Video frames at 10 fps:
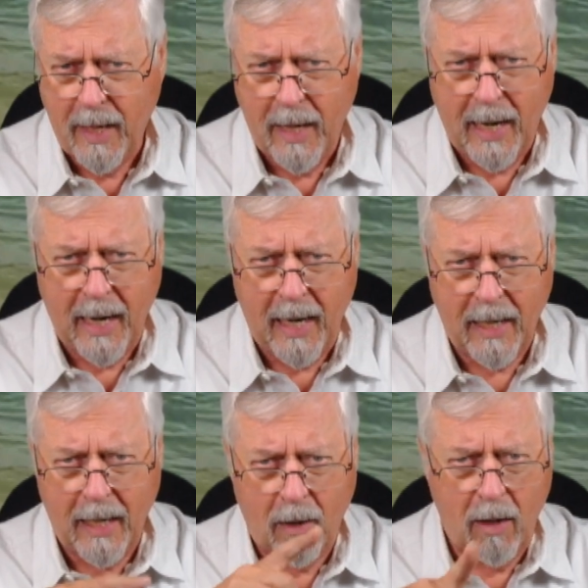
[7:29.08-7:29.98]
And
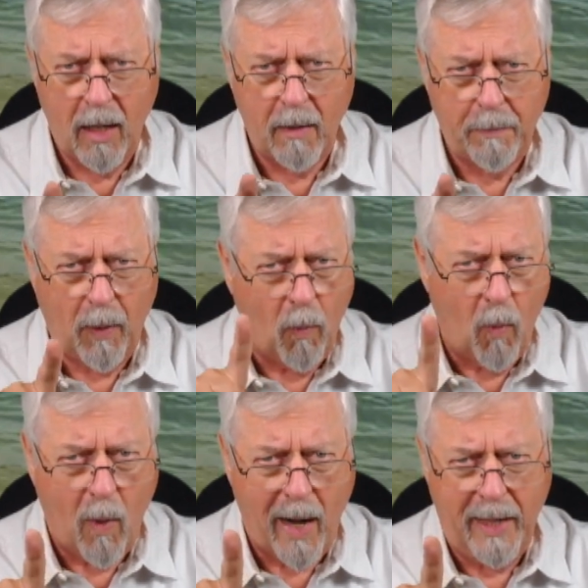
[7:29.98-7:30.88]
all but
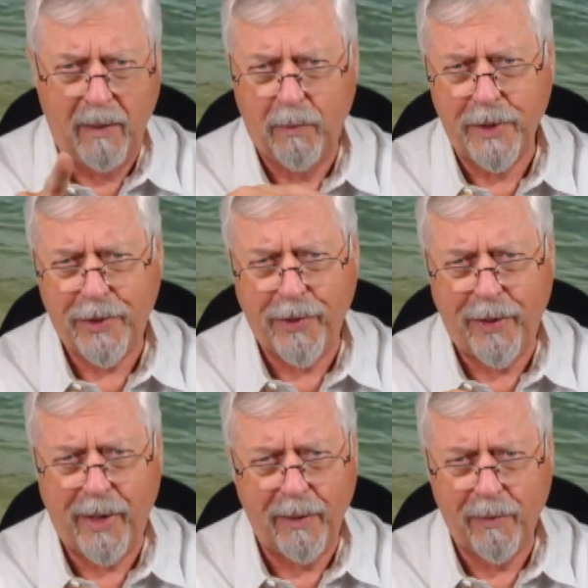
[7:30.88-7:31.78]
one was
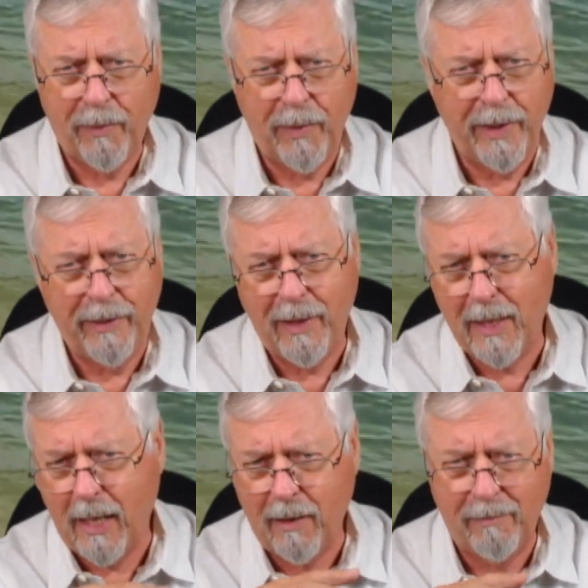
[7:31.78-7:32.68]
caught within
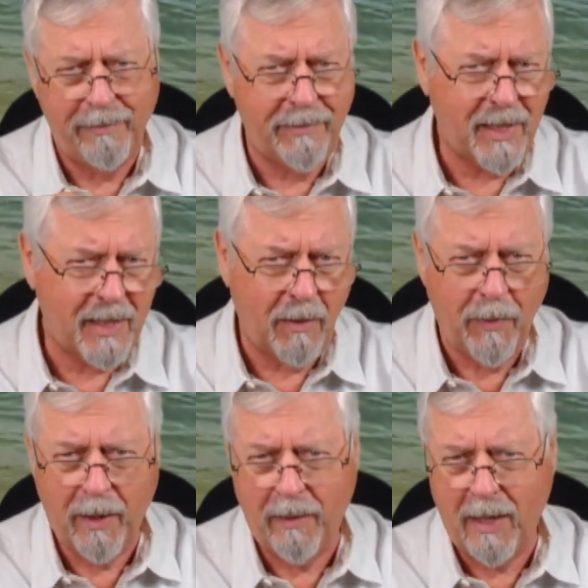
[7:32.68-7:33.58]
that,
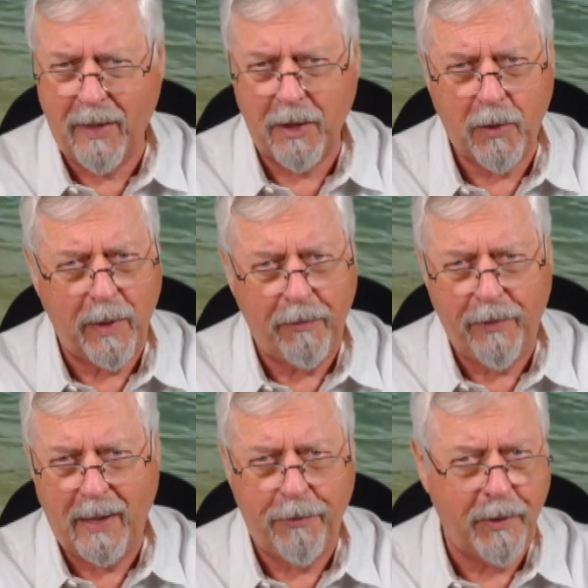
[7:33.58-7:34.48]
somewhere around that
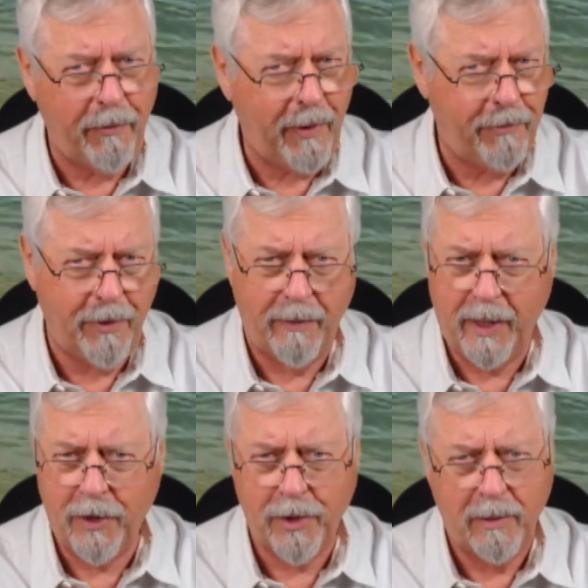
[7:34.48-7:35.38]
25, 35 foot
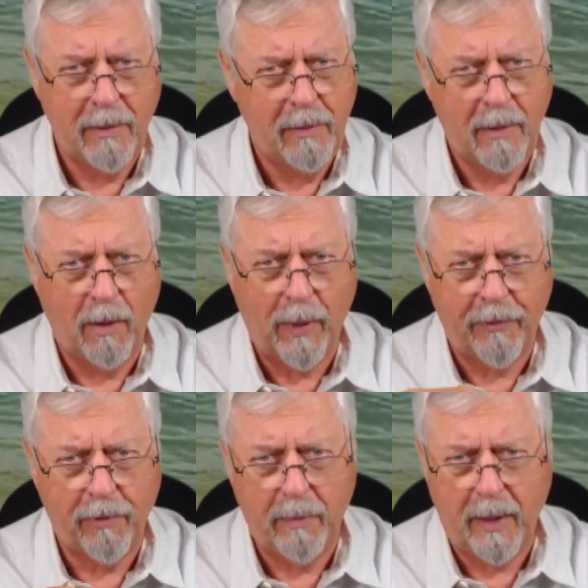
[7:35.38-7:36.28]
range away
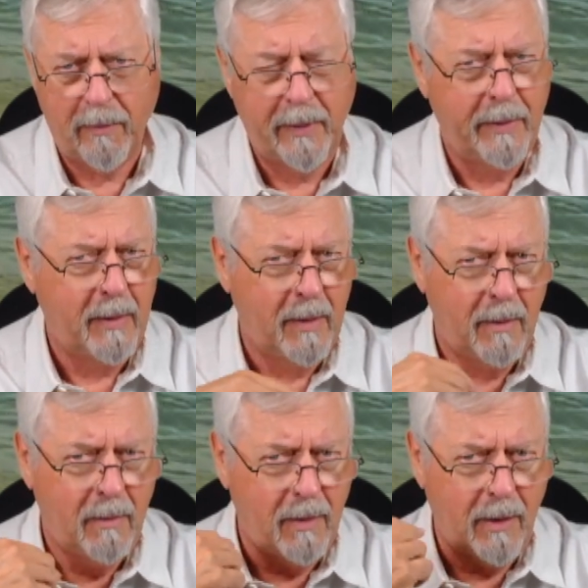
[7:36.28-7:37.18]
from me.
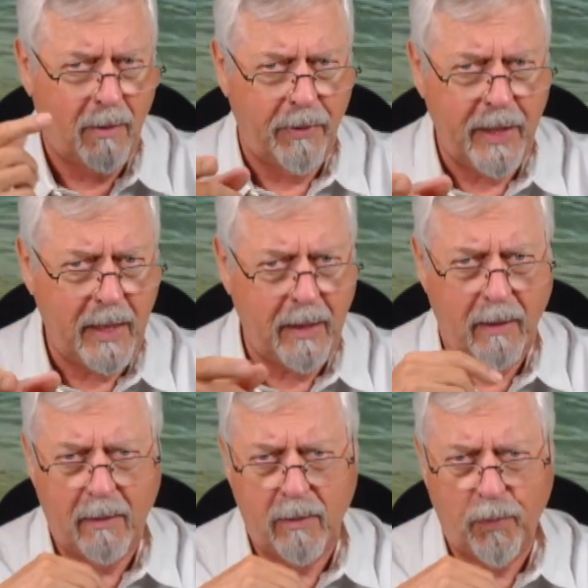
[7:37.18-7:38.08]

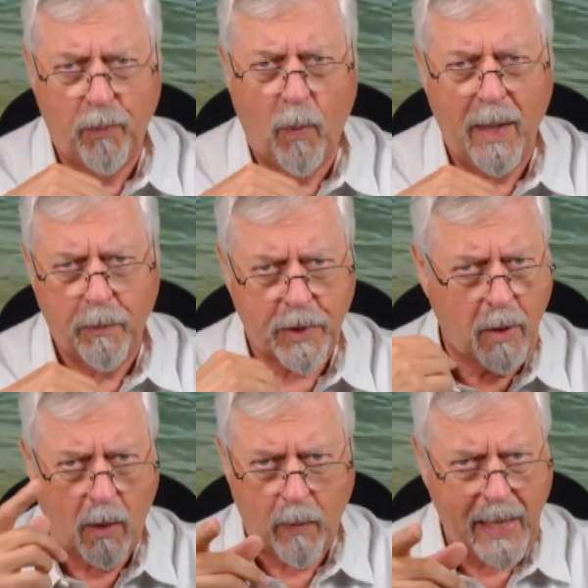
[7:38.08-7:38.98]
The one was
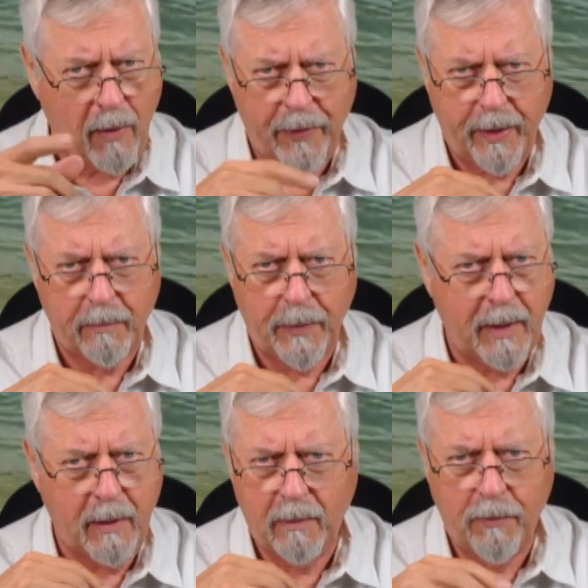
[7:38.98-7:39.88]
caught way out there, but
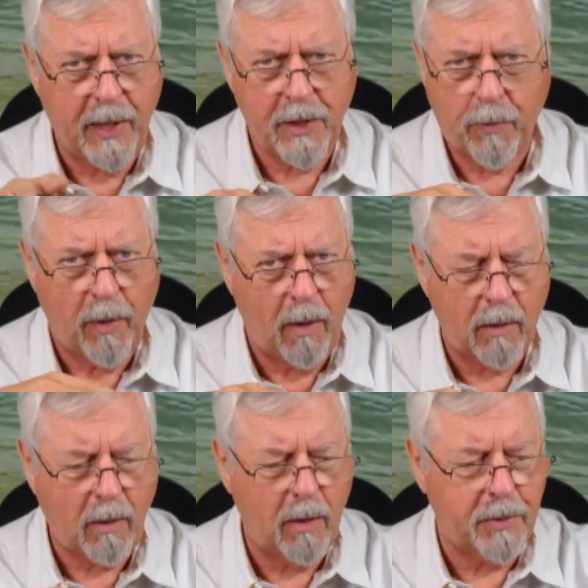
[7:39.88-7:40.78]
the rest were all
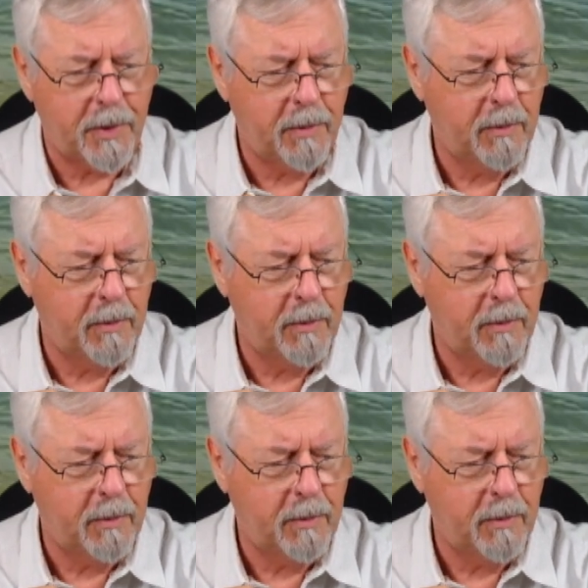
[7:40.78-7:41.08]
close.